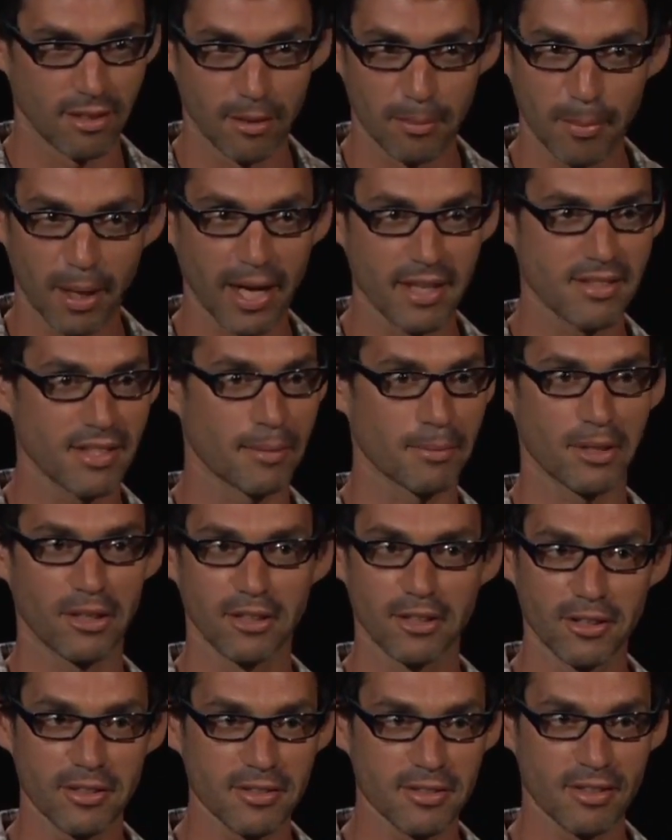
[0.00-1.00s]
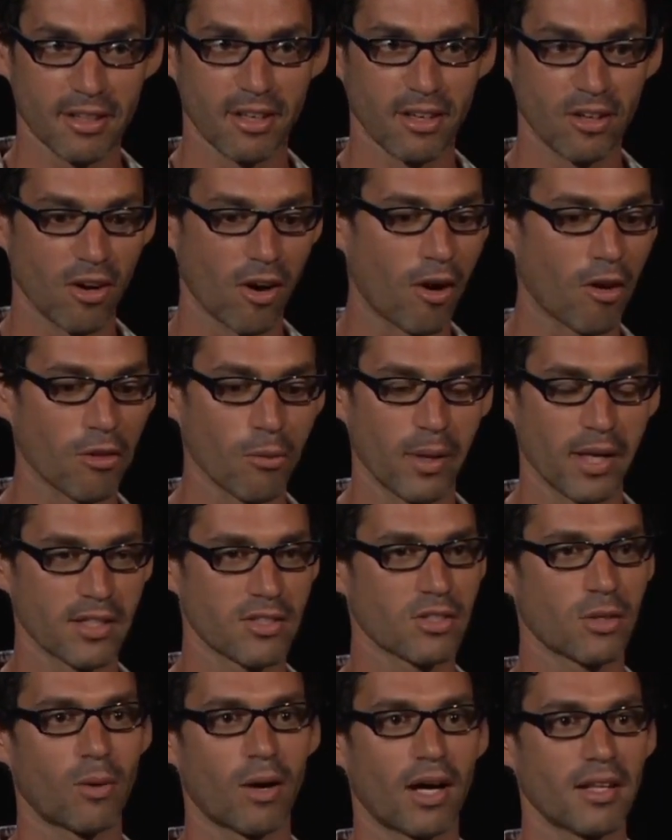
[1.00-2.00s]
bicep curls, all the way to
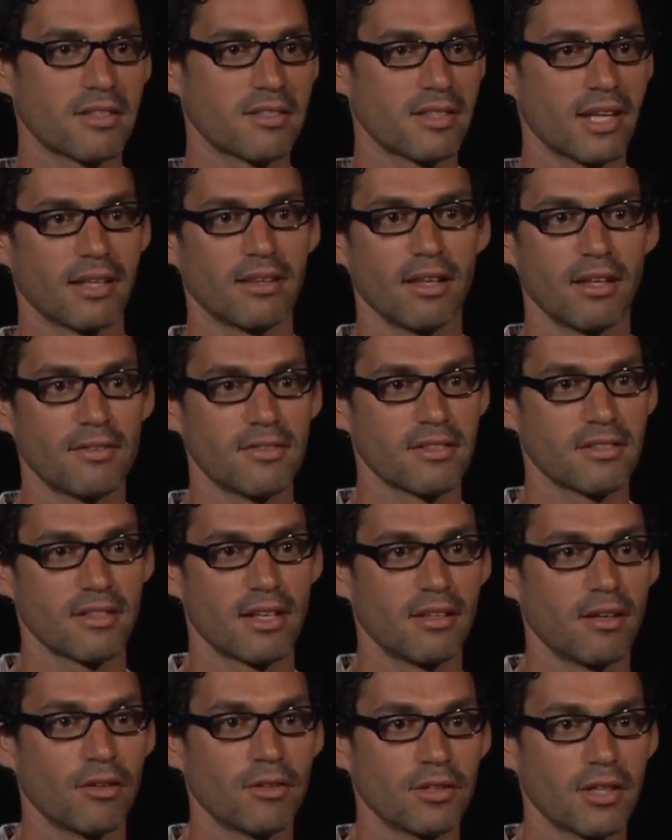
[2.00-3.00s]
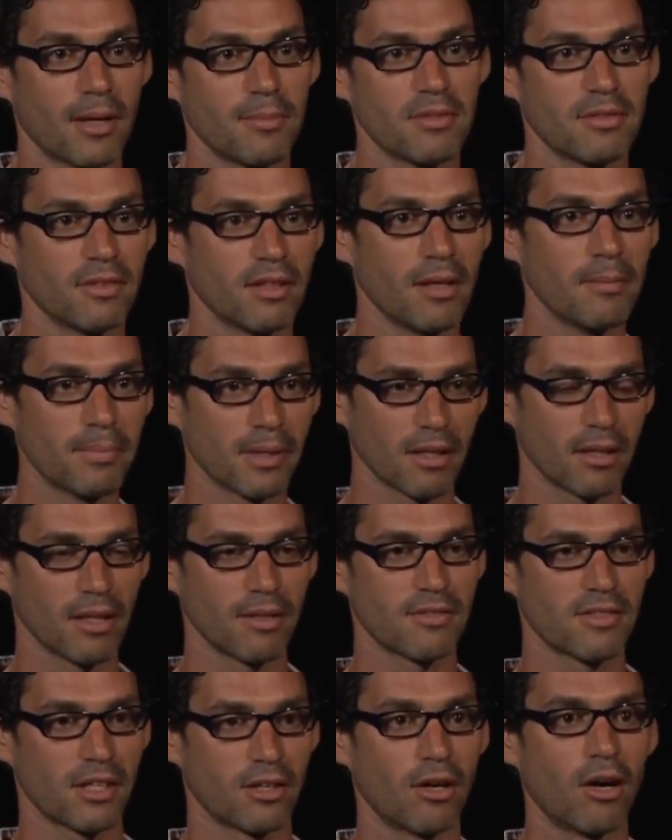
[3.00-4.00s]
squats, deadlifts, and other types of Olympic
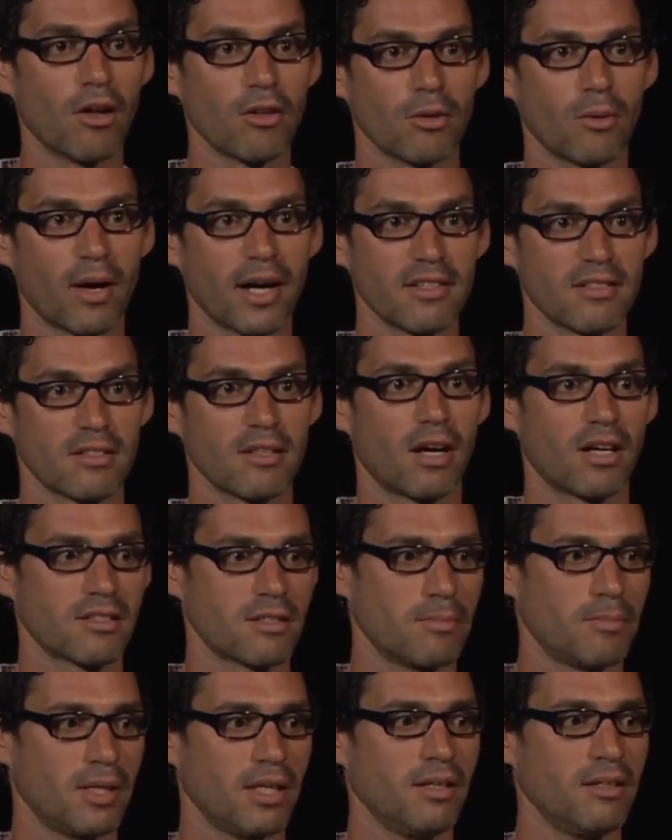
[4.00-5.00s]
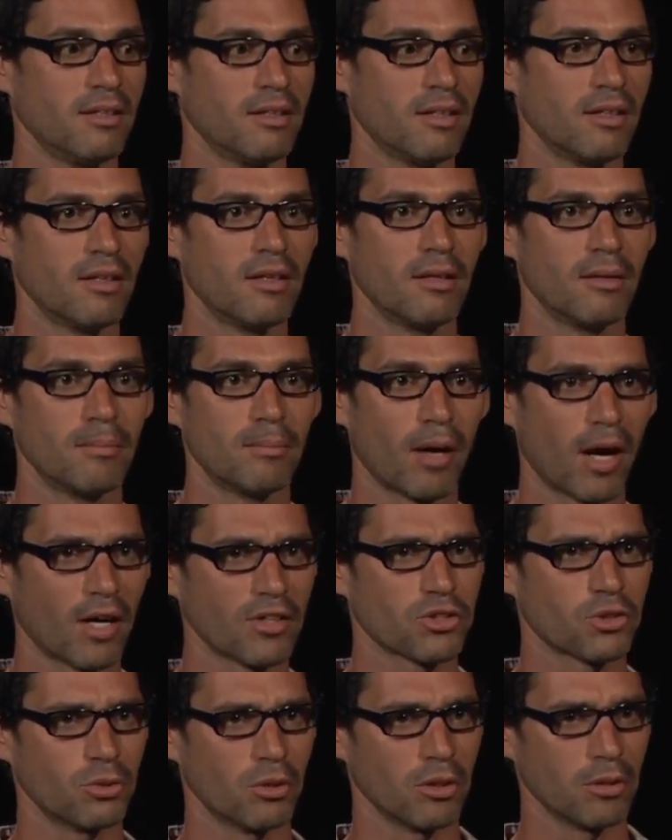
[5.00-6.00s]
lifts that are otherwise thought to be
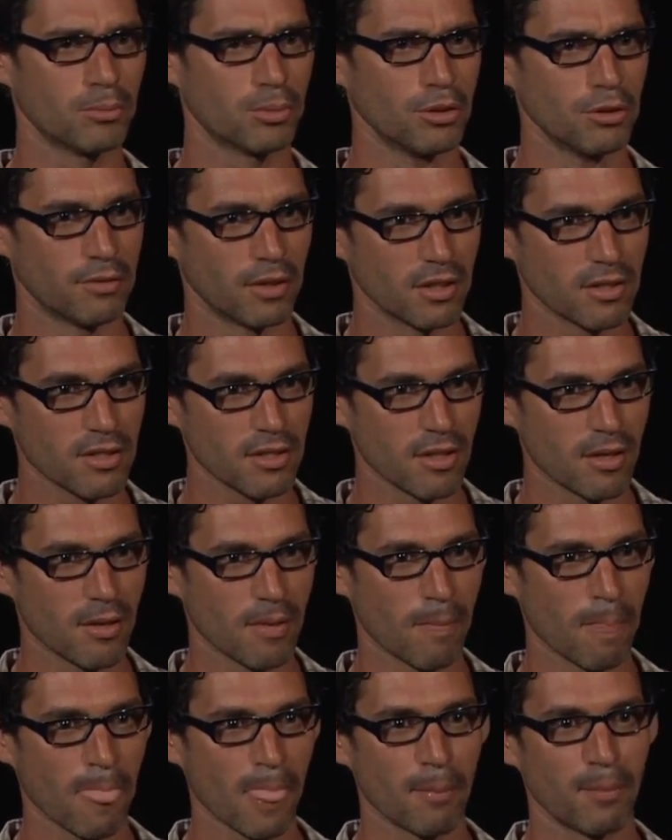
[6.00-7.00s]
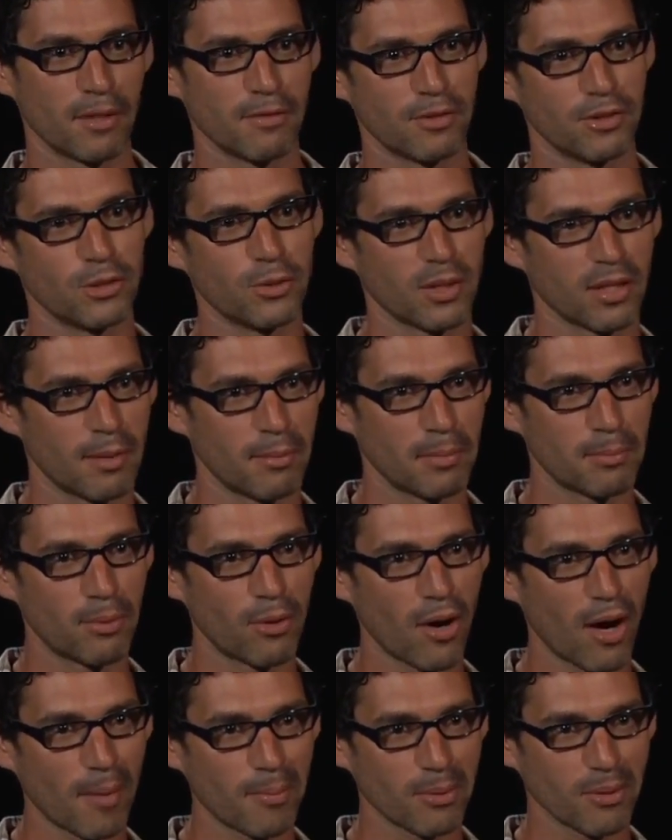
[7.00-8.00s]
postural improvers. But if you're doing them
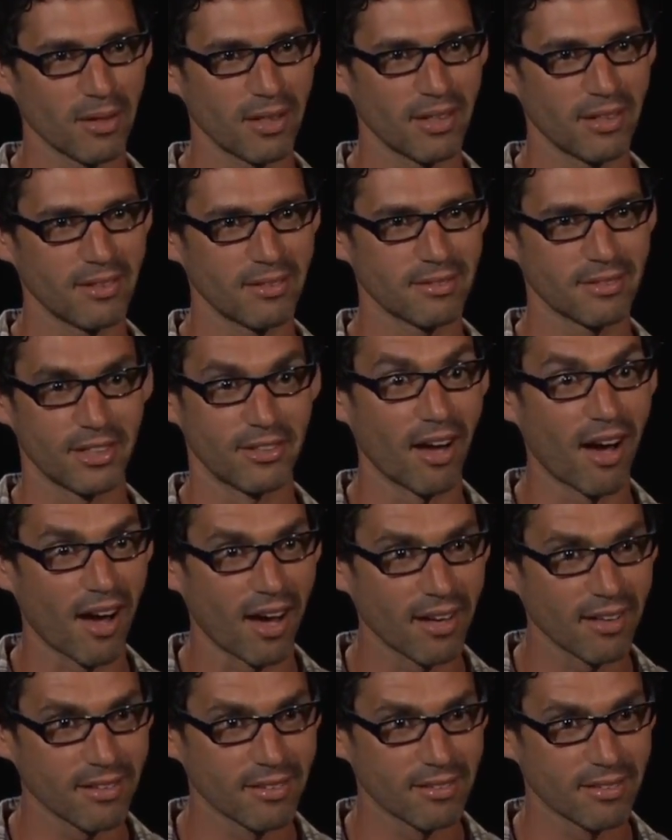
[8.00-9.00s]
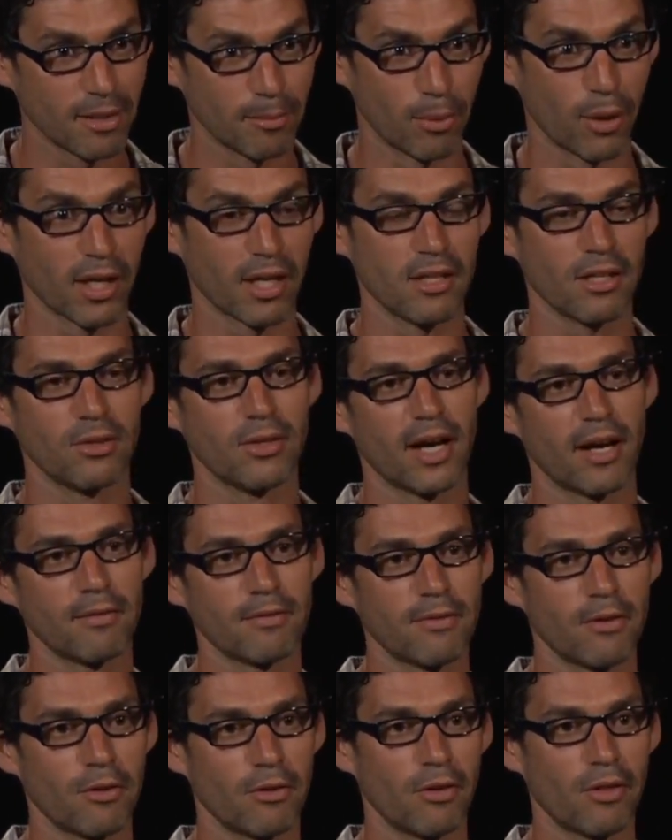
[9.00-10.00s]
improperly, they're not. They're breaking you down
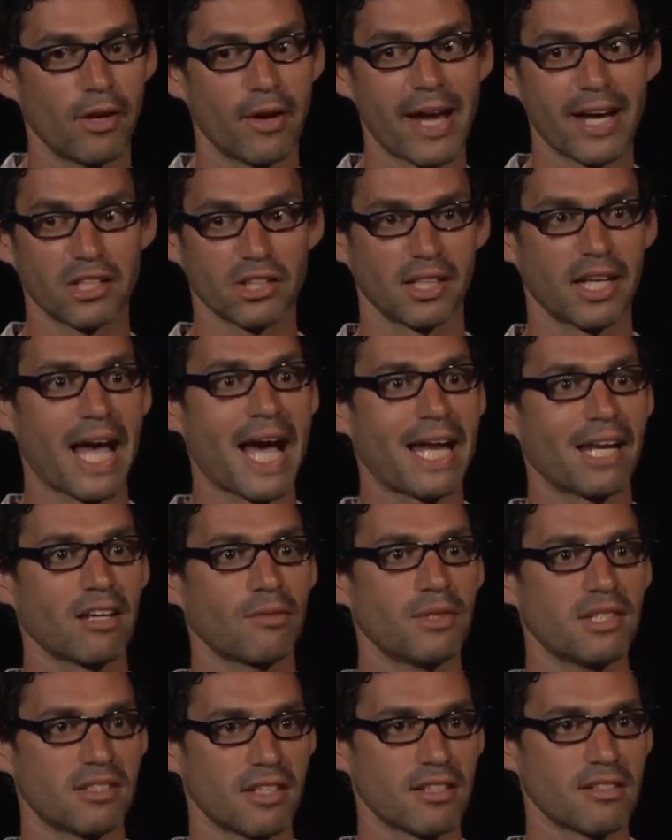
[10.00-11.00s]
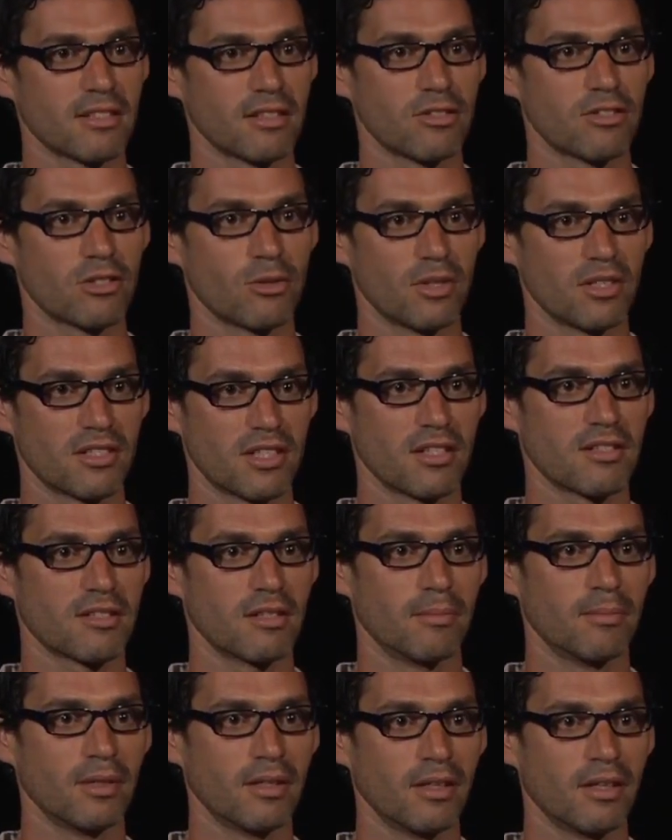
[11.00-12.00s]
further. They're actually adding resistance to a
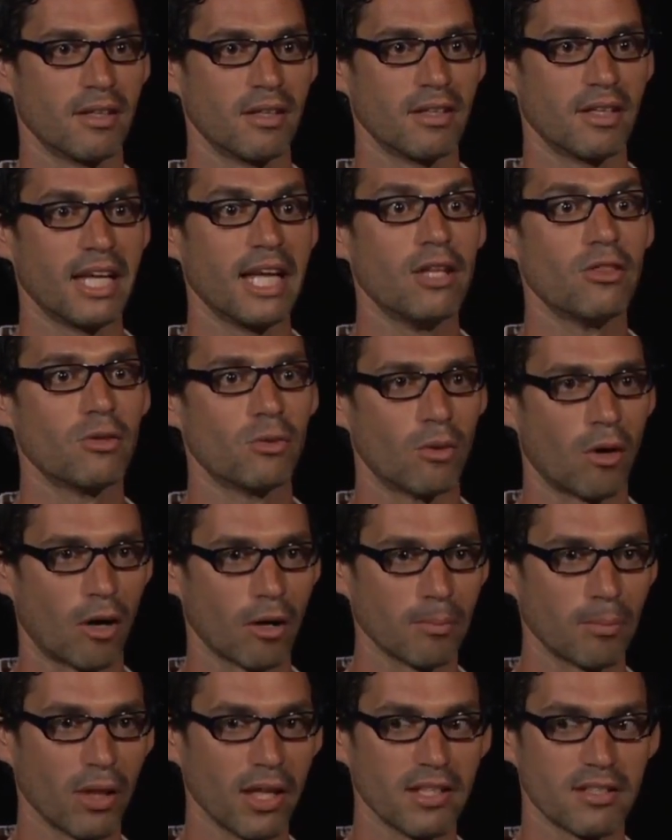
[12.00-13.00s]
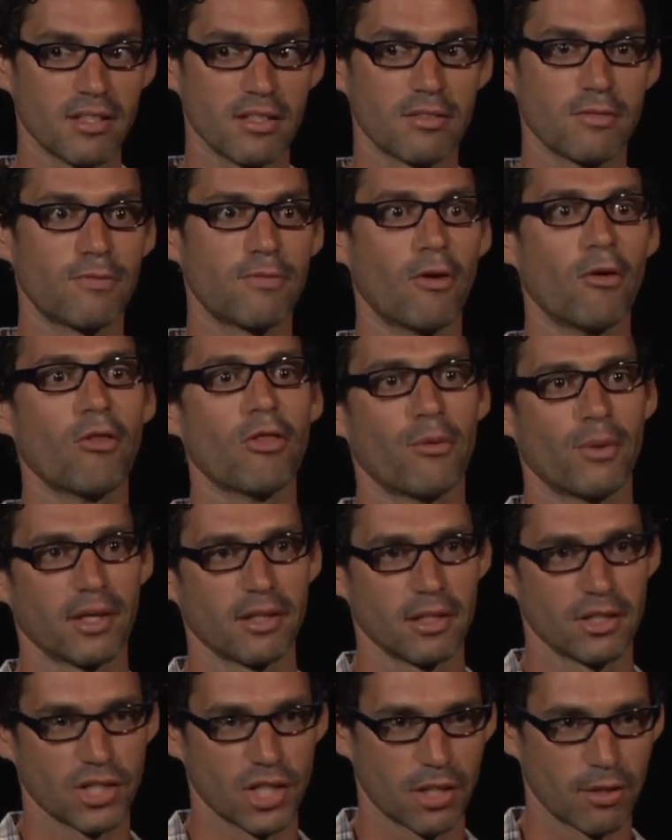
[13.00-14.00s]
system in the wrong places,
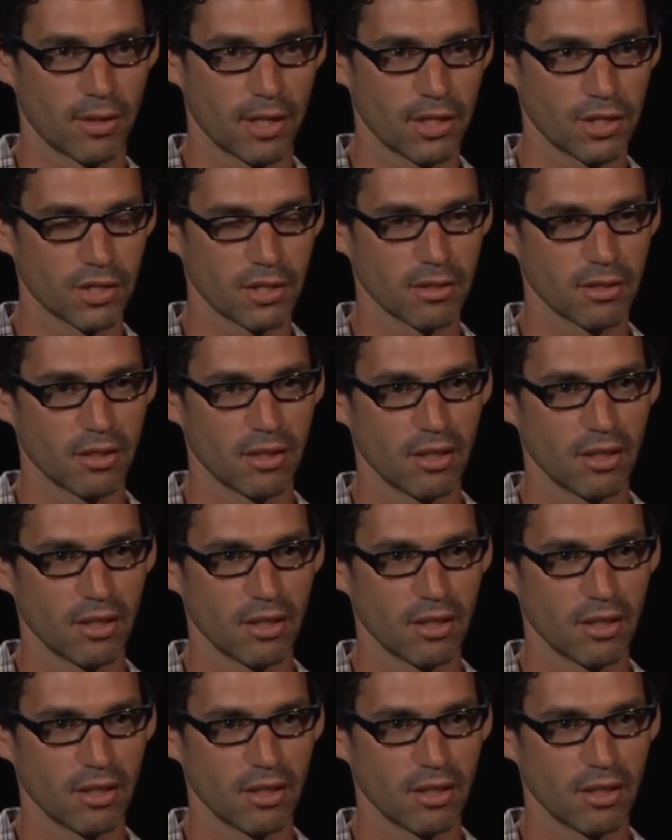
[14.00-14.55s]
furthering degeneration.